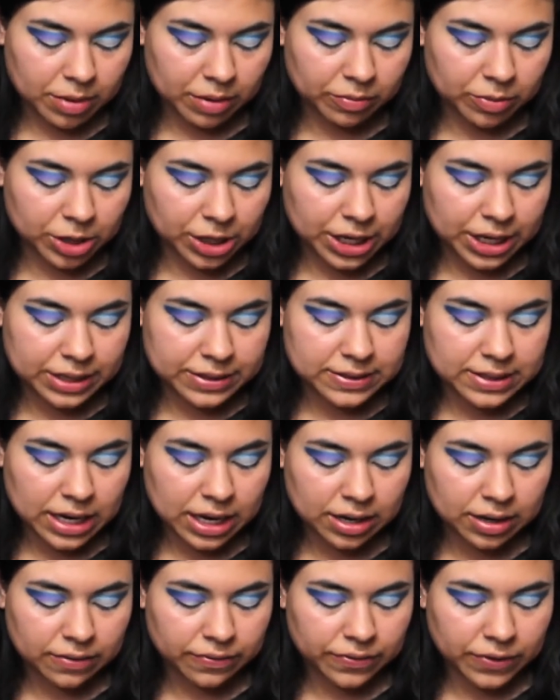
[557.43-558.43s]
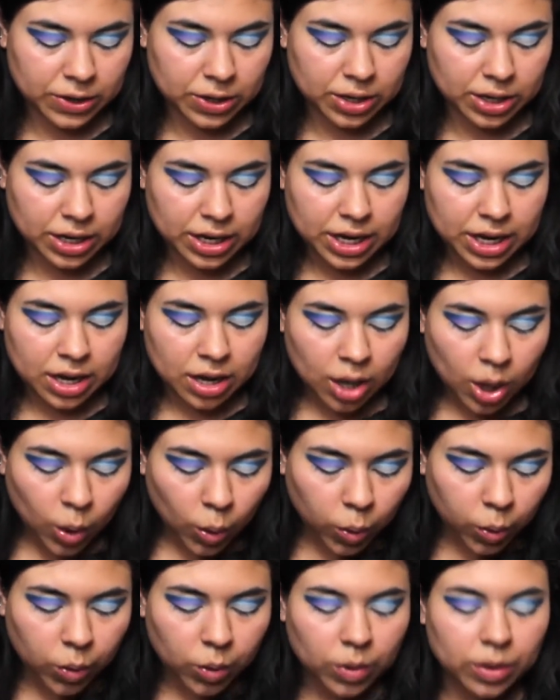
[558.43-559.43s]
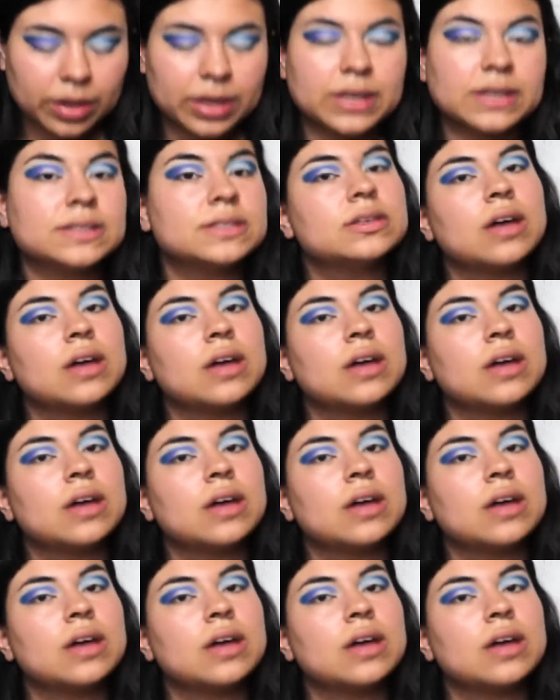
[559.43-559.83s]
I'm really excited for his